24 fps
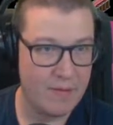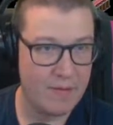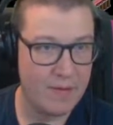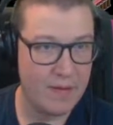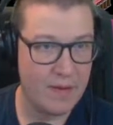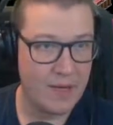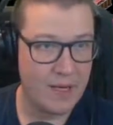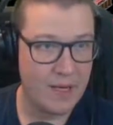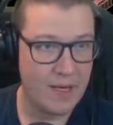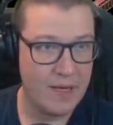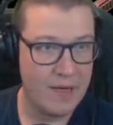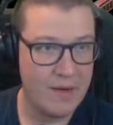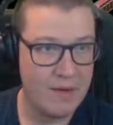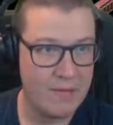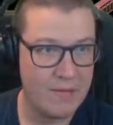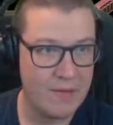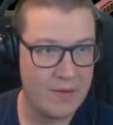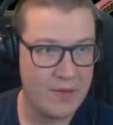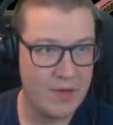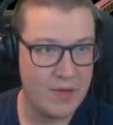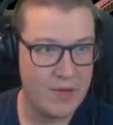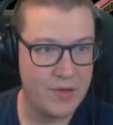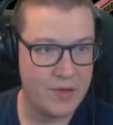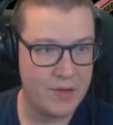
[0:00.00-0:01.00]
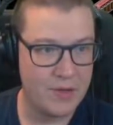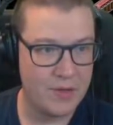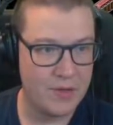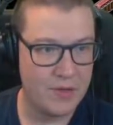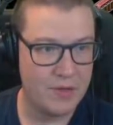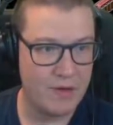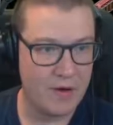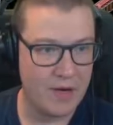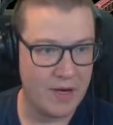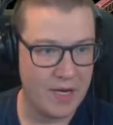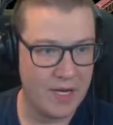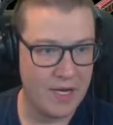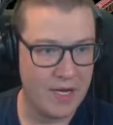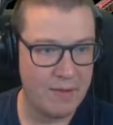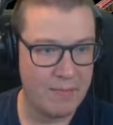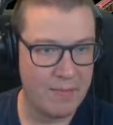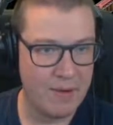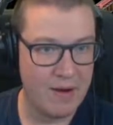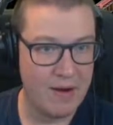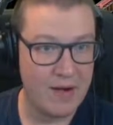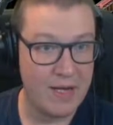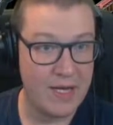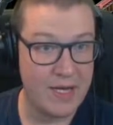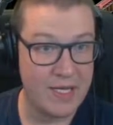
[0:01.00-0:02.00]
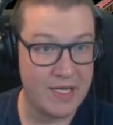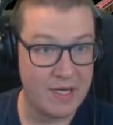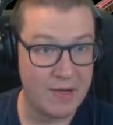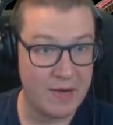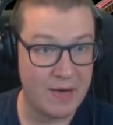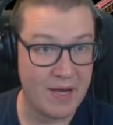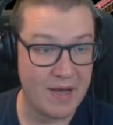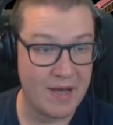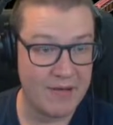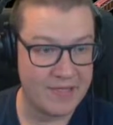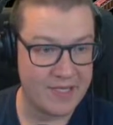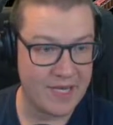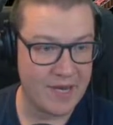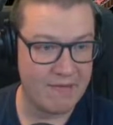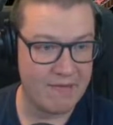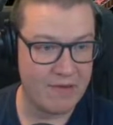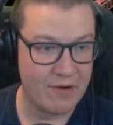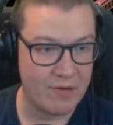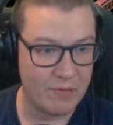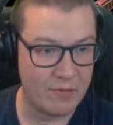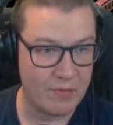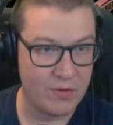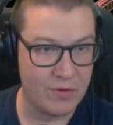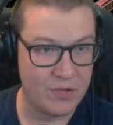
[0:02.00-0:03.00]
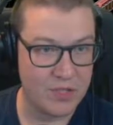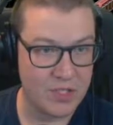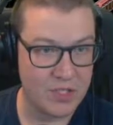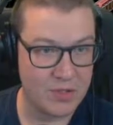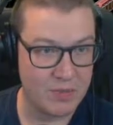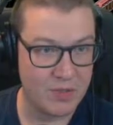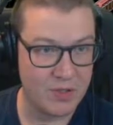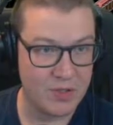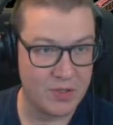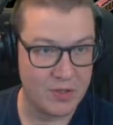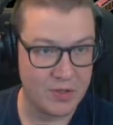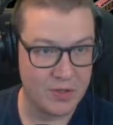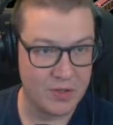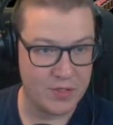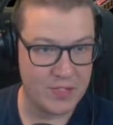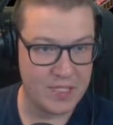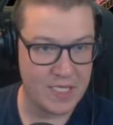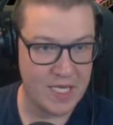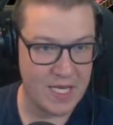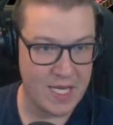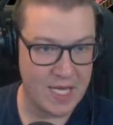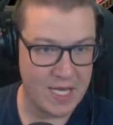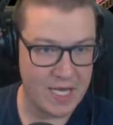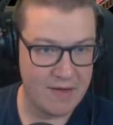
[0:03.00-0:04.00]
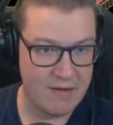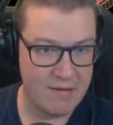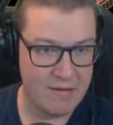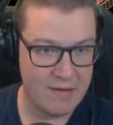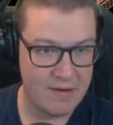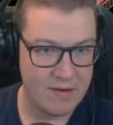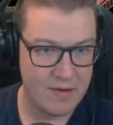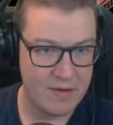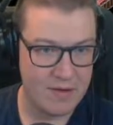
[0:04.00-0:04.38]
Okay, with a door on it. Apparently you don't have to get rid of walls to put doors in now.